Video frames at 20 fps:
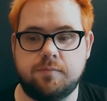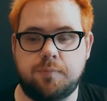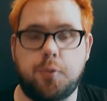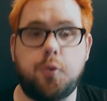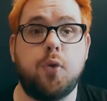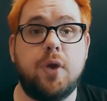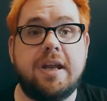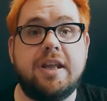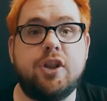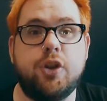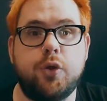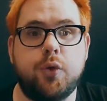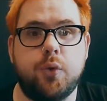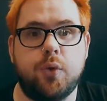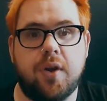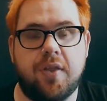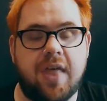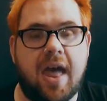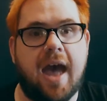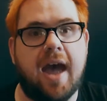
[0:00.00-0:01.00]

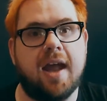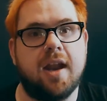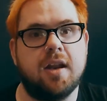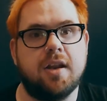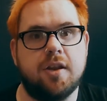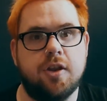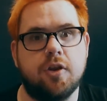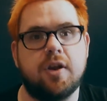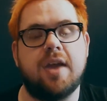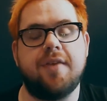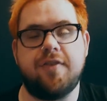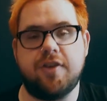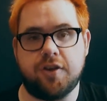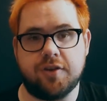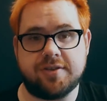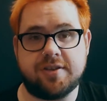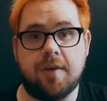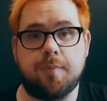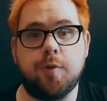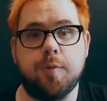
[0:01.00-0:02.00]
prelude that you're giving
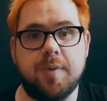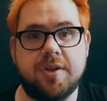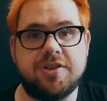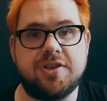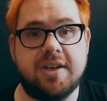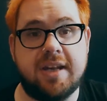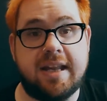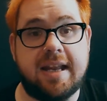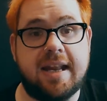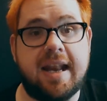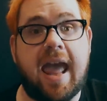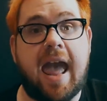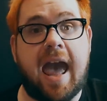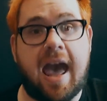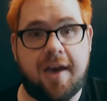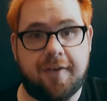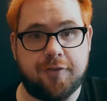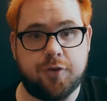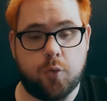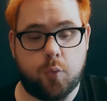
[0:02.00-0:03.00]
yourself permission to eat
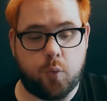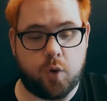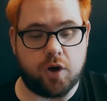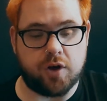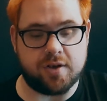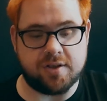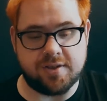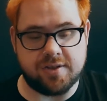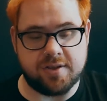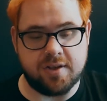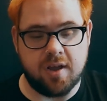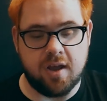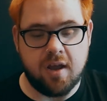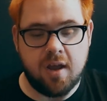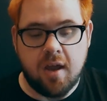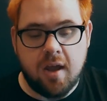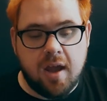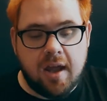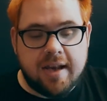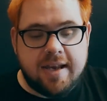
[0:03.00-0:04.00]
afterwards.
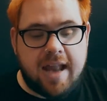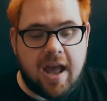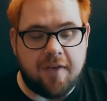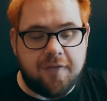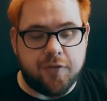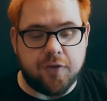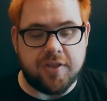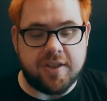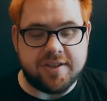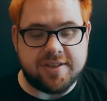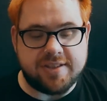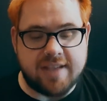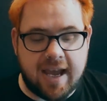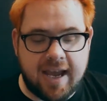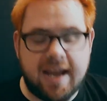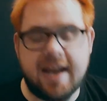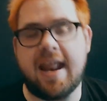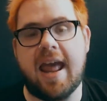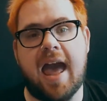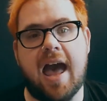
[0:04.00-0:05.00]
Now for the
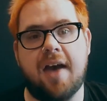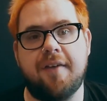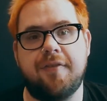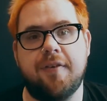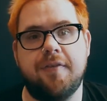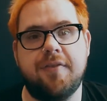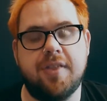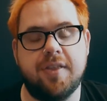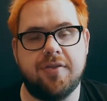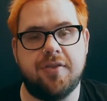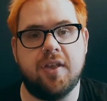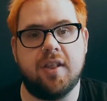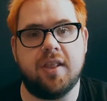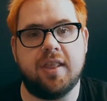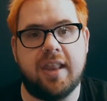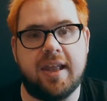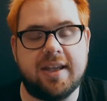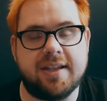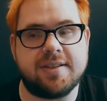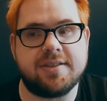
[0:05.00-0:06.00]
second half of the
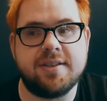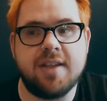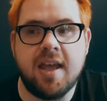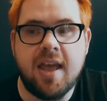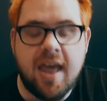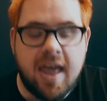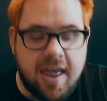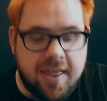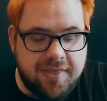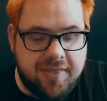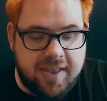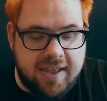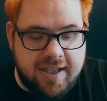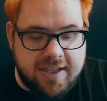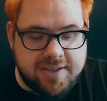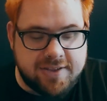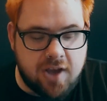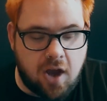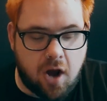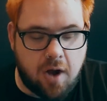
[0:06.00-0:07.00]
list,
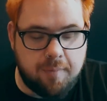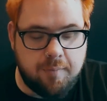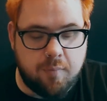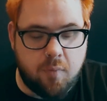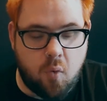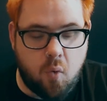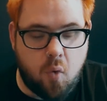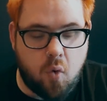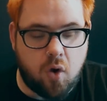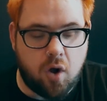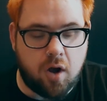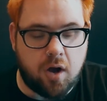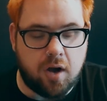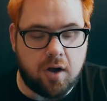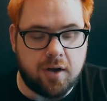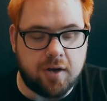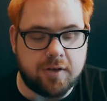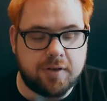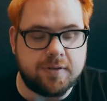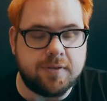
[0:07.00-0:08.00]
these are
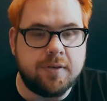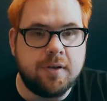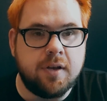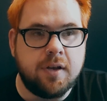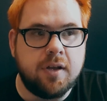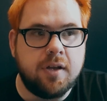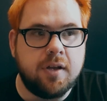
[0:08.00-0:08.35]
more